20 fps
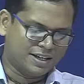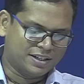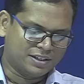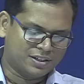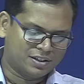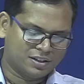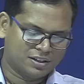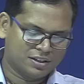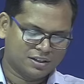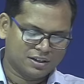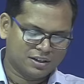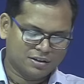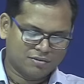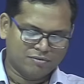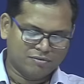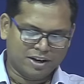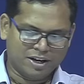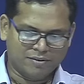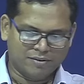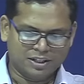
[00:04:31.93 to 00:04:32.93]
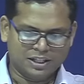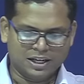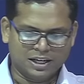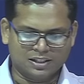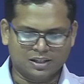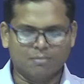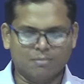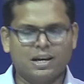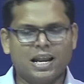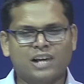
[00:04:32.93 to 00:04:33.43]
is, whenever there are
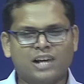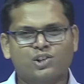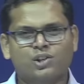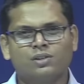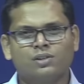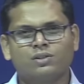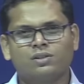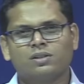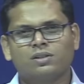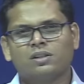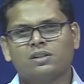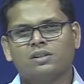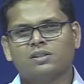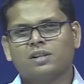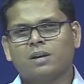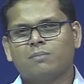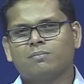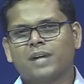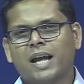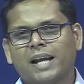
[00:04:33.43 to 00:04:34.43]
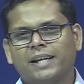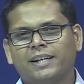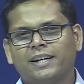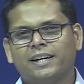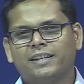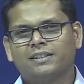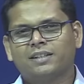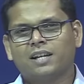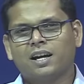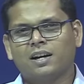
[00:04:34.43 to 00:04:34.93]
some elections, some
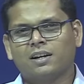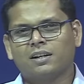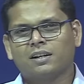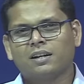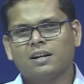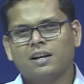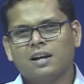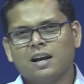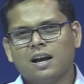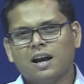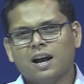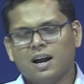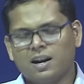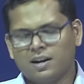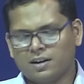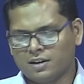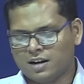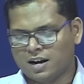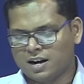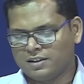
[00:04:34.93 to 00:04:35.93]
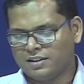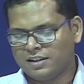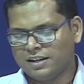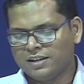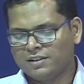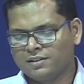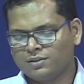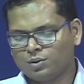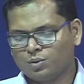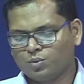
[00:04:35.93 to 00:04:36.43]
candidates are
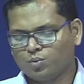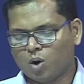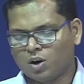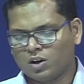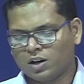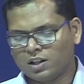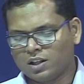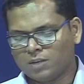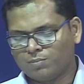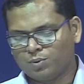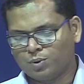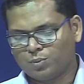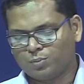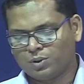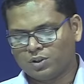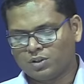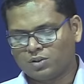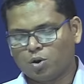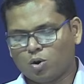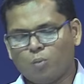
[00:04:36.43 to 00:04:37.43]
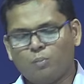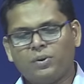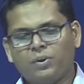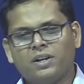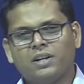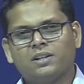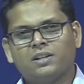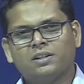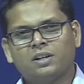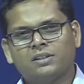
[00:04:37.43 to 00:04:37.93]
there, so what are the people's
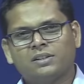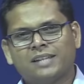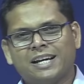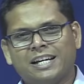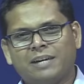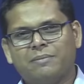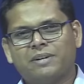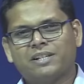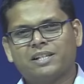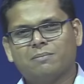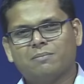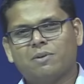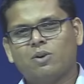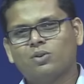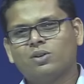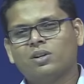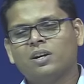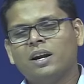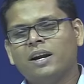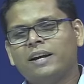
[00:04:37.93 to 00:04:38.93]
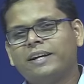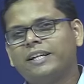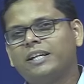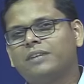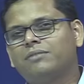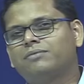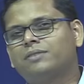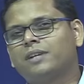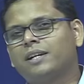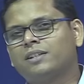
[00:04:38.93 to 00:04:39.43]
opinions and sentiments about
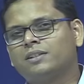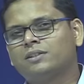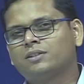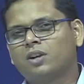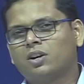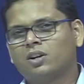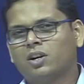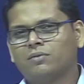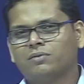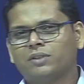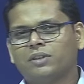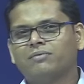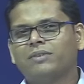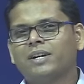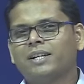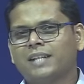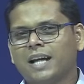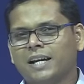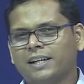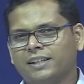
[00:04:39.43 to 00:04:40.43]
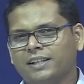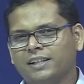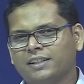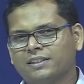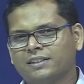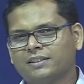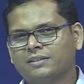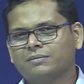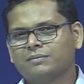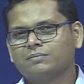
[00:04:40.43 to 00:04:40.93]
different
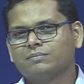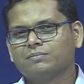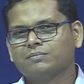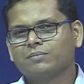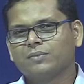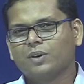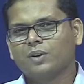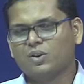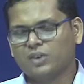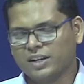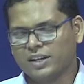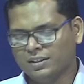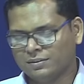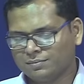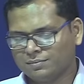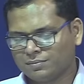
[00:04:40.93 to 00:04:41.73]
candidates. Okay,